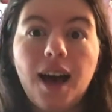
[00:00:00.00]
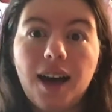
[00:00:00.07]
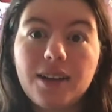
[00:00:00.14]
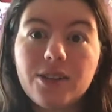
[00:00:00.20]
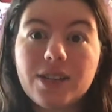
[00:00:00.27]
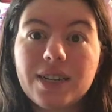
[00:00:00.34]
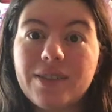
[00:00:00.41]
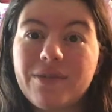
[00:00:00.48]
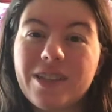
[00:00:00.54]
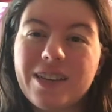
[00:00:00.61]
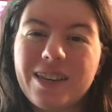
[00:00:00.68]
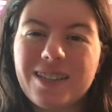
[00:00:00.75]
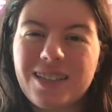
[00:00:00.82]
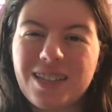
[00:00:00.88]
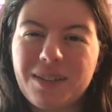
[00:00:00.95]
I'll check in with you
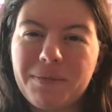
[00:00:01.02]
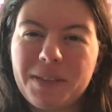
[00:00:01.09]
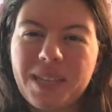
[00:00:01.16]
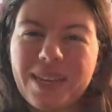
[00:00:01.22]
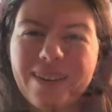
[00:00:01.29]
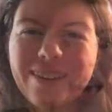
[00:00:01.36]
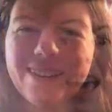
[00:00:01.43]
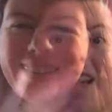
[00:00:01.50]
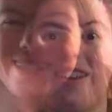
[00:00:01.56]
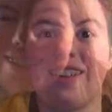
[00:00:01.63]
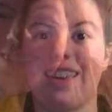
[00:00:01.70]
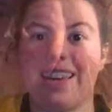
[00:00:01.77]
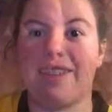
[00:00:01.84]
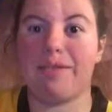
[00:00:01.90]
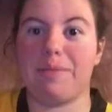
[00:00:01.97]
guys a little bit later.
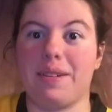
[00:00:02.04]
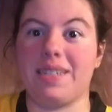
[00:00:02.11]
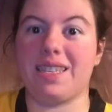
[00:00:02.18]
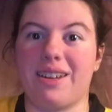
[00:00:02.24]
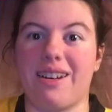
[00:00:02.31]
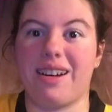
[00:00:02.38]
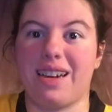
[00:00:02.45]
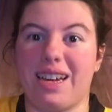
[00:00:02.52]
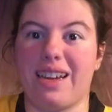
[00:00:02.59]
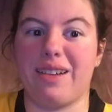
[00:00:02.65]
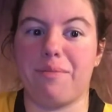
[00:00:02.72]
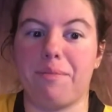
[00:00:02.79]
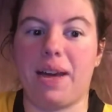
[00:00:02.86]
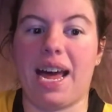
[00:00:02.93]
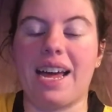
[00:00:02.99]
Okay, everybody, so I
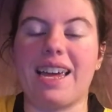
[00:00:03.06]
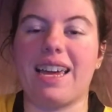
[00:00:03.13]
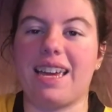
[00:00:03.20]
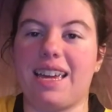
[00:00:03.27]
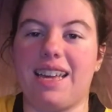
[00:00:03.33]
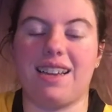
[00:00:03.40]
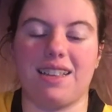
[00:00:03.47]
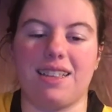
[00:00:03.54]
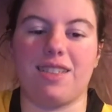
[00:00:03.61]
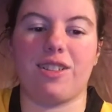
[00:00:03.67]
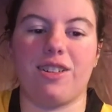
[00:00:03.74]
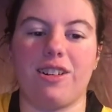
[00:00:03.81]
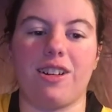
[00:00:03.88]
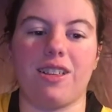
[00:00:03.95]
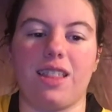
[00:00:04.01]
am back. It is
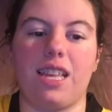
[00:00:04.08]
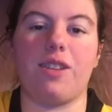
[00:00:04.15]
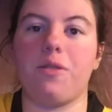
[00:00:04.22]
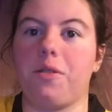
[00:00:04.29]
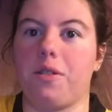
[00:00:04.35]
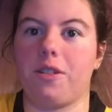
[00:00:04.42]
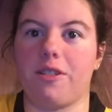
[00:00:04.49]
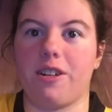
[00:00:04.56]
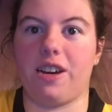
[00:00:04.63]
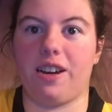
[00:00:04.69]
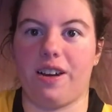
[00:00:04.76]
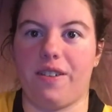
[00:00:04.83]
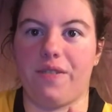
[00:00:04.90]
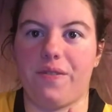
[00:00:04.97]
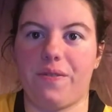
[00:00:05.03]
currently quarter
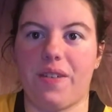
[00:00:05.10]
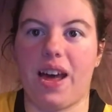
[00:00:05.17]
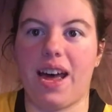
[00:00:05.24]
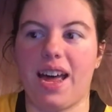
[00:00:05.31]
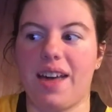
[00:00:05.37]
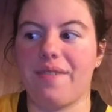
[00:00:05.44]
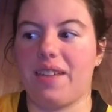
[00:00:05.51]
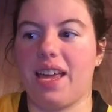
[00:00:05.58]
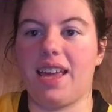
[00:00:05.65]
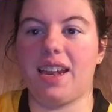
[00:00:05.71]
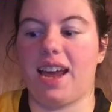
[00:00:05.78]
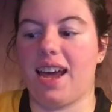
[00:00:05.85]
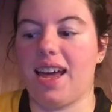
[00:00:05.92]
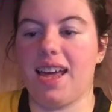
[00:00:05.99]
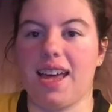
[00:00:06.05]
of five, and
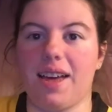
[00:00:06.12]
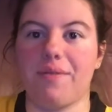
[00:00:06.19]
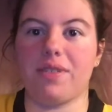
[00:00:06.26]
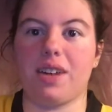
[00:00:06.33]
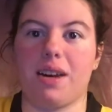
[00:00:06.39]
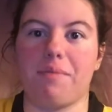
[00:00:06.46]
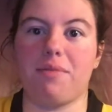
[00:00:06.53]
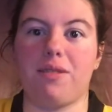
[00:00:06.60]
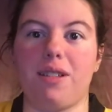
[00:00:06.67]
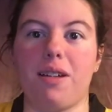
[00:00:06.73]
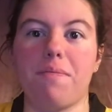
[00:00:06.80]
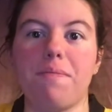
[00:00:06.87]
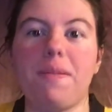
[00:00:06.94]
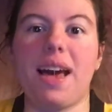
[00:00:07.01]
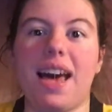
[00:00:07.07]
I have a couple
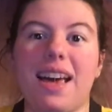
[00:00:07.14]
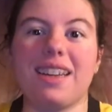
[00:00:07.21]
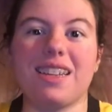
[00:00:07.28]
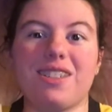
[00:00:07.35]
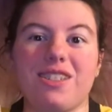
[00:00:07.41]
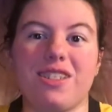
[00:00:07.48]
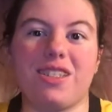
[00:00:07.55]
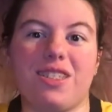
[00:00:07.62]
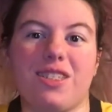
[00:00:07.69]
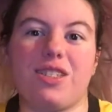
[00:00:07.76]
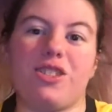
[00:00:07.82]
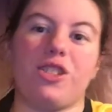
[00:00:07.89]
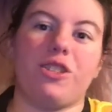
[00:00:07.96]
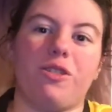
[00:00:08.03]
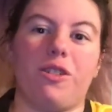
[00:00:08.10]
of packages
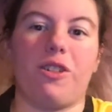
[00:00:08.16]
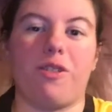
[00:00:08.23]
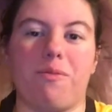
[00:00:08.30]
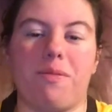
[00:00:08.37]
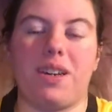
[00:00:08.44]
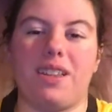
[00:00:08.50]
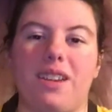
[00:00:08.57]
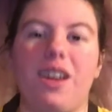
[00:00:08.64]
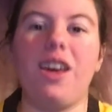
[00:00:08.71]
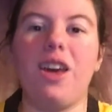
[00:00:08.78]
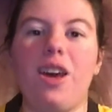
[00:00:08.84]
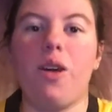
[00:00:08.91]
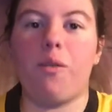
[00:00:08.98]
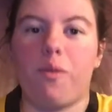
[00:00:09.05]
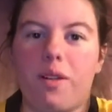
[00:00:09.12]
to open.
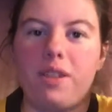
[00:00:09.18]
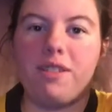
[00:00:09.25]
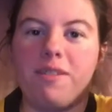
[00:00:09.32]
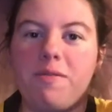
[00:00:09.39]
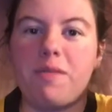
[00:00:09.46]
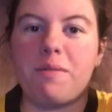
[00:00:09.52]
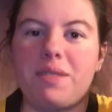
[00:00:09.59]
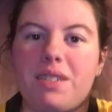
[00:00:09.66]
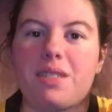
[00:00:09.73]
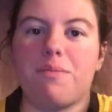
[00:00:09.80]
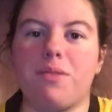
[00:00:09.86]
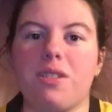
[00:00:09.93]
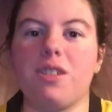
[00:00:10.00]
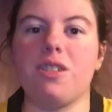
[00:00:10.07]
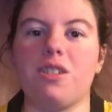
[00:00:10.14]
One of them is
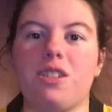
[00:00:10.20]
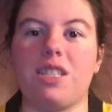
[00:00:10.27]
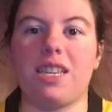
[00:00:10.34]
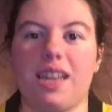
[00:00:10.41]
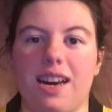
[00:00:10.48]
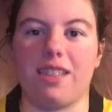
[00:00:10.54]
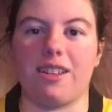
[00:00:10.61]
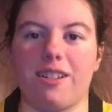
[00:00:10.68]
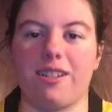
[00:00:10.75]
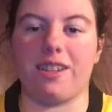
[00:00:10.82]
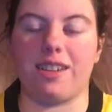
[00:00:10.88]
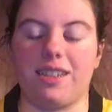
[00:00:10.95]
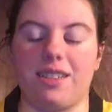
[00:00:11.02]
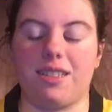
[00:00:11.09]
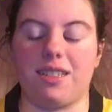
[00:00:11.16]
bookish, the other
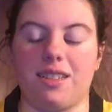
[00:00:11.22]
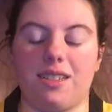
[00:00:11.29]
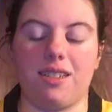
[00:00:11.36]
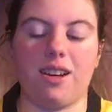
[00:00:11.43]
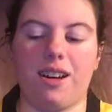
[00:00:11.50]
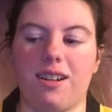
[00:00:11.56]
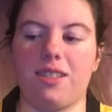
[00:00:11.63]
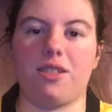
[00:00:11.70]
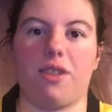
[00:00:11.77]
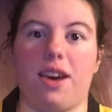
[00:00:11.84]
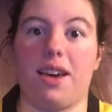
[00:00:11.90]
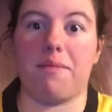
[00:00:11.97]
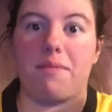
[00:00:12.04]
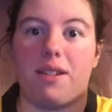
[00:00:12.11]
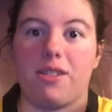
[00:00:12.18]
is not, so
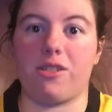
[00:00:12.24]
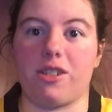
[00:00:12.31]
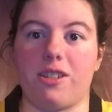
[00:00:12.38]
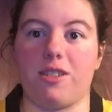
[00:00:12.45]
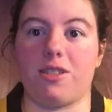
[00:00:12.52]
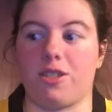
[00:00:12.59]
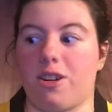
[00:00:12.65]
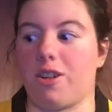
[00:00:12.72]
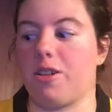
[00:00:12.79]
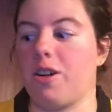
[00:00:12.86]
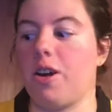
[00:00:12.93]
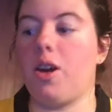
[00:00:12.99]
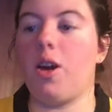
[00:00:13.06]
I'm actually going to start